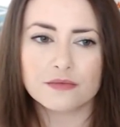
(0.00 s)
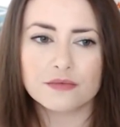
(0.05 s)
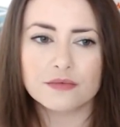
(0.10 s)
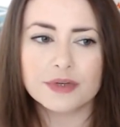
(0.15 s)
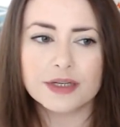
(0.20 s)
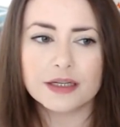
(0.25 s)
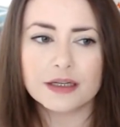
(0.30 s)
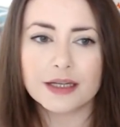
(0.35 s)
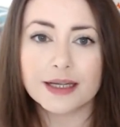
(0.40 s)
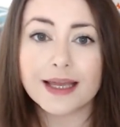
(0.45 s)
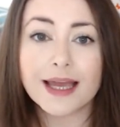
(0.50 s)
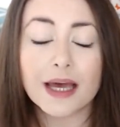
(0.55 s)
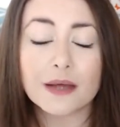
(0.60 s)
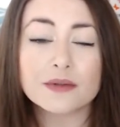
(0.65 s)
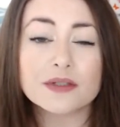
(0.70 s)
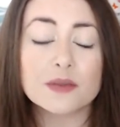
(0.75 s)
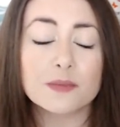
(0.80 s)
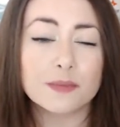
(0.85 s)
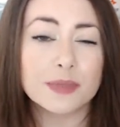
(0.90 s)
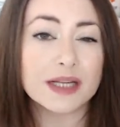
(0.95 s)
real
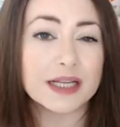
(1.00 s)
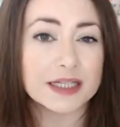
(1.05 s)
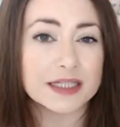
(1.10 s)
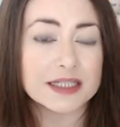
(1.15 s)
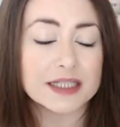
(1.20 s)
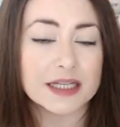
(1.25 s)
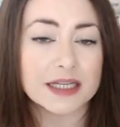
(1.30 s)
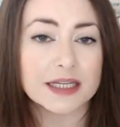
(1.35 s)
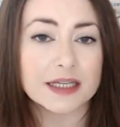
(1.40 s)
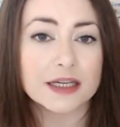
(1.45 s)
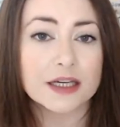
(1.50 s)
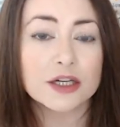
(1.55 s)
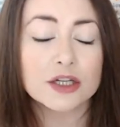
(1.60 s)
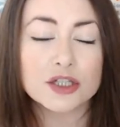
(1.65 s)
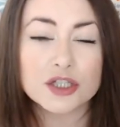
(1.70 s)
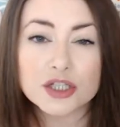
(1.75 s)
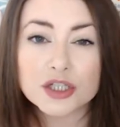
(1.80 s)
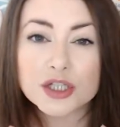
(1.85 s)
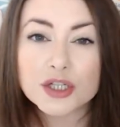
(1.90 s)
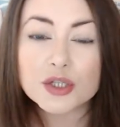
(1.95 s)
accountability
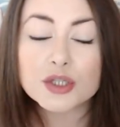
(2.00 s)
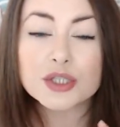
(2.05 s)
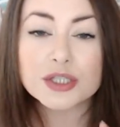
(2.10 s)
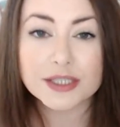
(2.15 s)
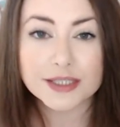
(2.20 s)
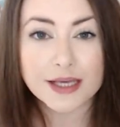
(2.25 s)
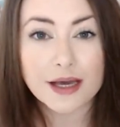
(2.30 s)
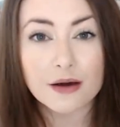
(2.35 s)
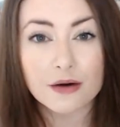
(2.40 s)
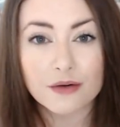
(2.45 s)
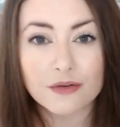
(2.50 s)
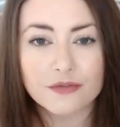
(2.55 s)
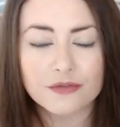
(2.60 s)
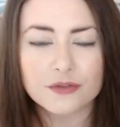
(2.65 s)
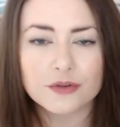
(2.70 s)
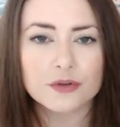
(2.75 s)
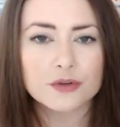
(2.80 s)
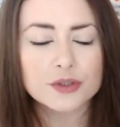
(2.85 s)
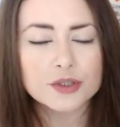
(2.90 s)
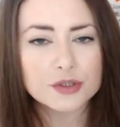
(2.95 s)
to yourself,
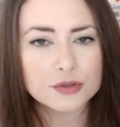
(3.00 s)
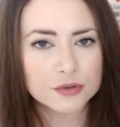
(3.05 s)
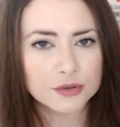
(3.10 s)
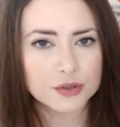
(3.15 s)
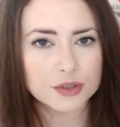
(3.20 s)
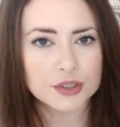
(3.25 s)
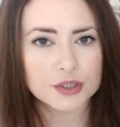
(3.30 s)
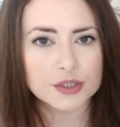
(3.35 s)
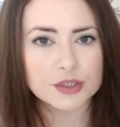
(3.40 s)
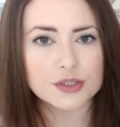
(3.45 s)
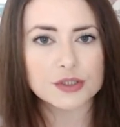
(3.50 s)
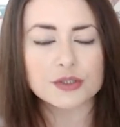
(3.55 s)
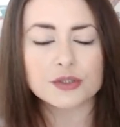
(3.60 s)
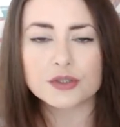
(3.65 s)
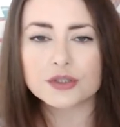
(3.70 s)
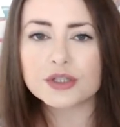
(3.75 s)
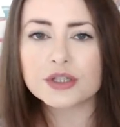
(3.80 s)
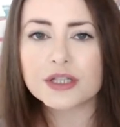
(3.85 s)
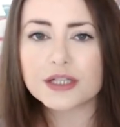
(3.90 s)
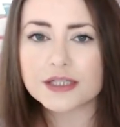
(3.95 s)
not to others,
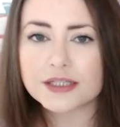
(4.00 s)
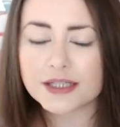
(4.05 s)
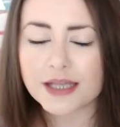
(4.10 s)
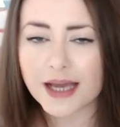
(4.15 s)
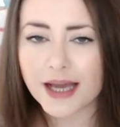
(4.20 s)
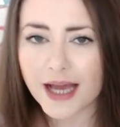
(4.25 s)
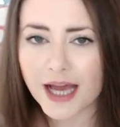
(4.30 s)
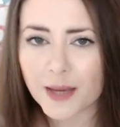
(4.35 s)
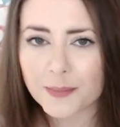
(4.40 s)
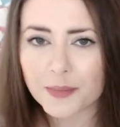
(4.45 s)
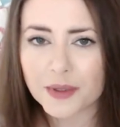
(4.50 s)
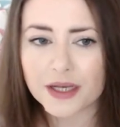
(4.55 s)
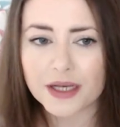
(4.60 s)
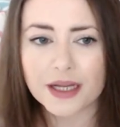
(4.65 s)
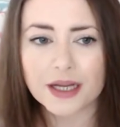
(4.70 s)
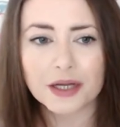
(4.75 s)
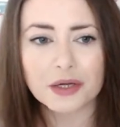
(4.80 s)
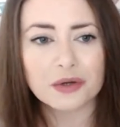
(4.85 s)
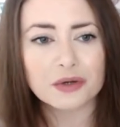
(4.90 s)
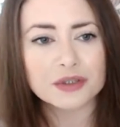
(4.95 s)
not to things that are
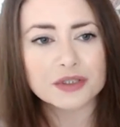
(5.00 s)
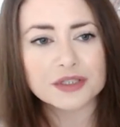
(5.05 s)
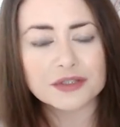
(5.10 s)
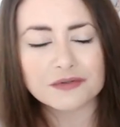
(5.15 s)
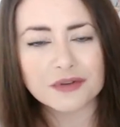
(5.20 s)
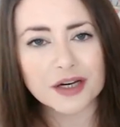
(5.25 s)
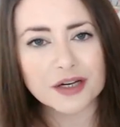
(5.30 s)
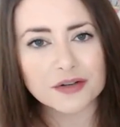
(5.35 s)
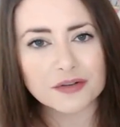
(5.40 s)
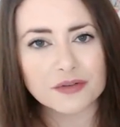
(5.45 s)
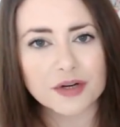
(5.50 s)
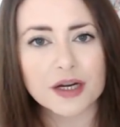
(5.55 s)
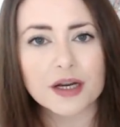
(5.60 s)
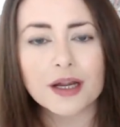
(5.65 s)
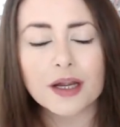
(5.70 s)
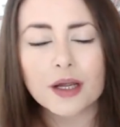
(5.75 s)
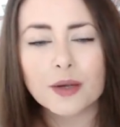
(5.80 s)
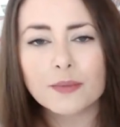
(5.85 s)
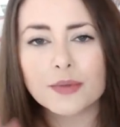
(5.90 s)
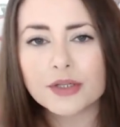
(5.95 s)
happening, not to rah-rah,
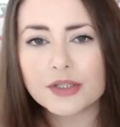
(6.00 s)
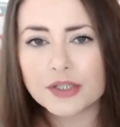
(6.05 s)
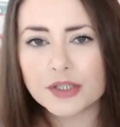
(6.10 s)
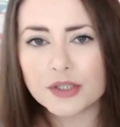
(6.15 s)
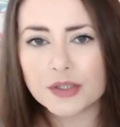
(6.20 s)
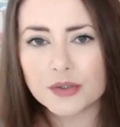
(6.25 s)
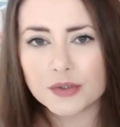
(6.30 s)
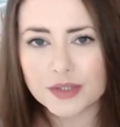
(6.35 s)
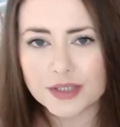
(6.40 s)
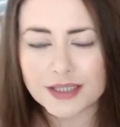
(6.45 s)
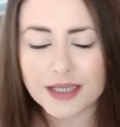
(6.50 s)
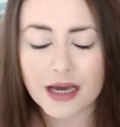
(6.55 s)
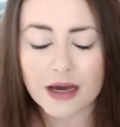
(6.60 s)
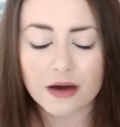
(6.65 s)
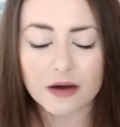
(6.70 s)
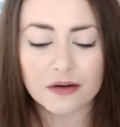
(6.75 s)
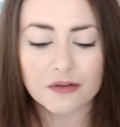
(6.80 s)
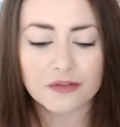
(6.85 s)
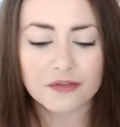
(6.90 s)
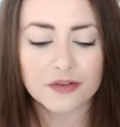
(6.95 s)
but to
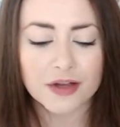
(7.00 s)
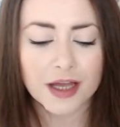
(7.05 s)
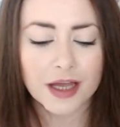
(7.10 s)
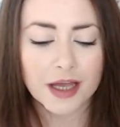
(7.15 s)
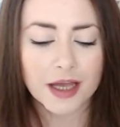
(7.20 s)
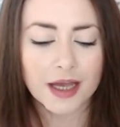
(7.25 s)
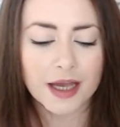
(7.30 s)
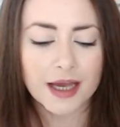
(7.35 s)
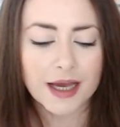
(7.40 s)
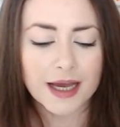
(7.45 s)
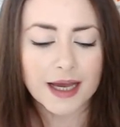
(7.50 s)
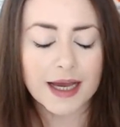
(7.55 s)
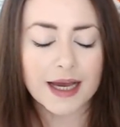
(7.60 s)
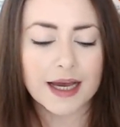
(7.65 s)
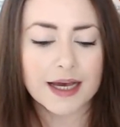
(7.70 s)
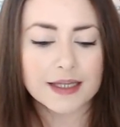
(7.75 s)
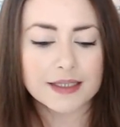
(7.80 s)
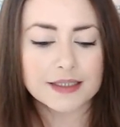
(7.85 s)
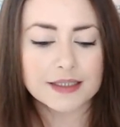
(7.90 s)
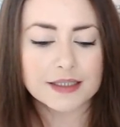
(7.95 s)
yourself.
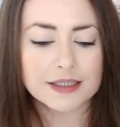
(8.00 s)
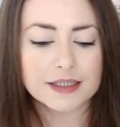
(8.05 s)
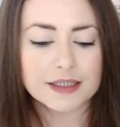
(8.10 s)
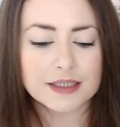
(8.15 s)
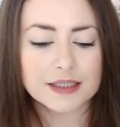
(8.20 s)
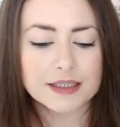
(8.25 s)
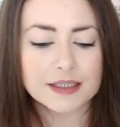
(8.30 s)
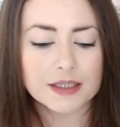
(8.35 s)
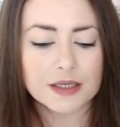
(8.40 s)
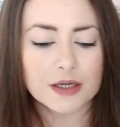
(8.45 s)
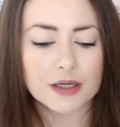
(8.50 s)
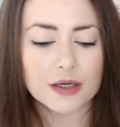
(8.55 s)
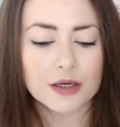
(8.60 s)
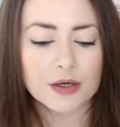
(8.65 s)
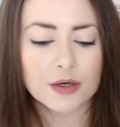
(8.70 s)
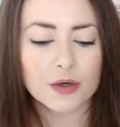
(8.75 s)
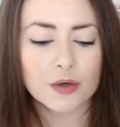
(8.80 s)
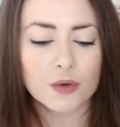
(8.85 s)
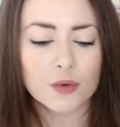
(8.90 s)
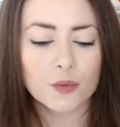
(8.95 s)
And
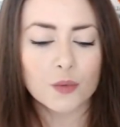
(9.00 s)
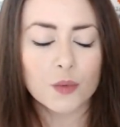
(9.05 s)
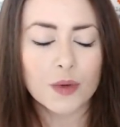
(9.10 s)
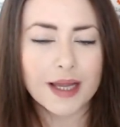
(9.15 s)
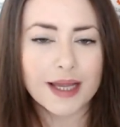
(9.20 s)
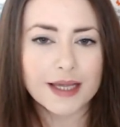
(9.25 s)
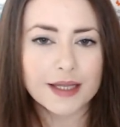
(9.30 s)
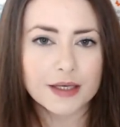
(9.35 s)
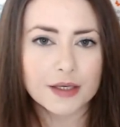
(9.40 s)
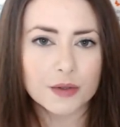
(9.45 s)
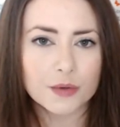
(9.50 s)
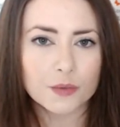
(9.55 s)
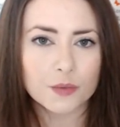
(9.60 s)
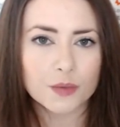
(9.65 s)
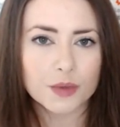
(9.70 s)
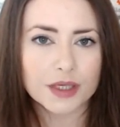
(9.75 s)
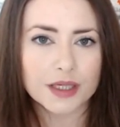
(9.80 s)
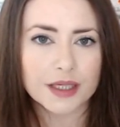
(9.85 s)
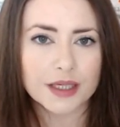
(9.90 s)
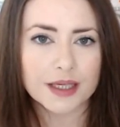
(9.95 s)
when
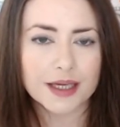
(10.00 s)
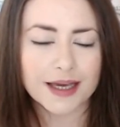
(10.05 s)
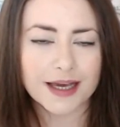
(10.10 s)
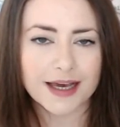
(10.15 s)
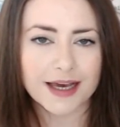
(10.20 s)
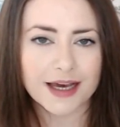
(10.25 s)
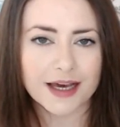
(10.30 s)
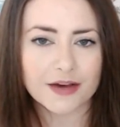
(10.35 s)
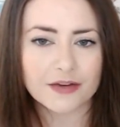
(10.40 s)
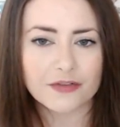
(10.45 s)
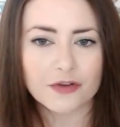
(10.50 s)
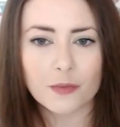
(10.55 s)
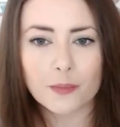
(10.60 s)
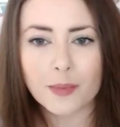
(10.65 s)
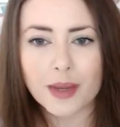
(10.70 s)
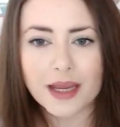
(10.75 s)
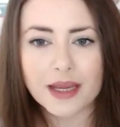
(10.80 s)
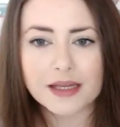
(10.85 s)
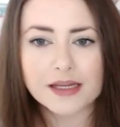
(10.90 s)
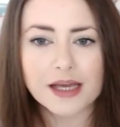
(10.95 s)
we have
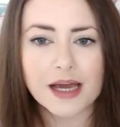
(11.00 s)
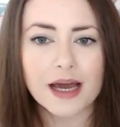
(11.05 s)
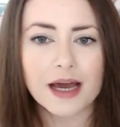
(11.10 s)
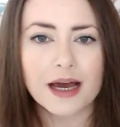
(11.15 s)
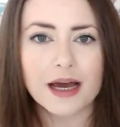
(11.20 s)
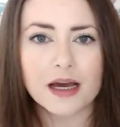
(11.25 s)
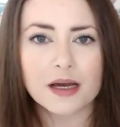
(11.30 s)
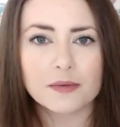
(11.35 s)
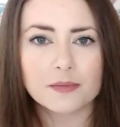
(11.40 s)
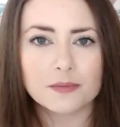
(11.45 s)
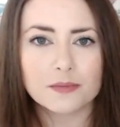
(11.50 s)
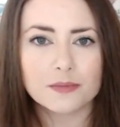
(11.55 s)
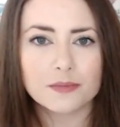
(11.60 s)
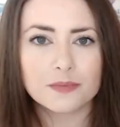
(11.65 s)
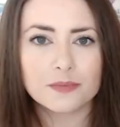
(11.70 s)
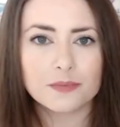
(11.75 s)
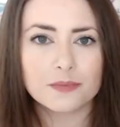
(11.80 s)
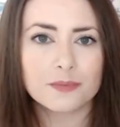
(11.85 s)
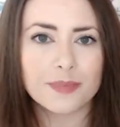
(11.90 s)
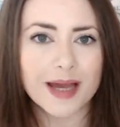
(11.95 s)
made our
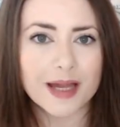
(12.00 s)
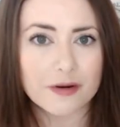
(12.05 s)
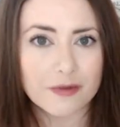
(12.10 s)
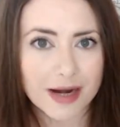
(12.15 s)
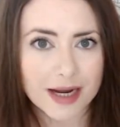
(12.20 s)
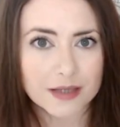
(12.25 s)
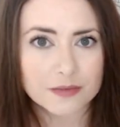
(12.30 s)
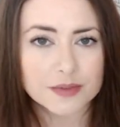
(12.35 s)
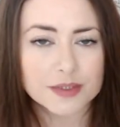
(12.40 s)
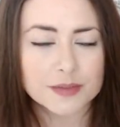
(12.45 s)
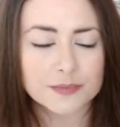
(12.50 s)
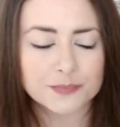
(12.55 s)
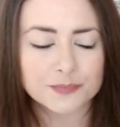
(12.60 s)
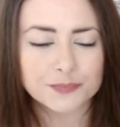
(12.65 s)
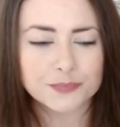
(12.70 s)
backgrounds,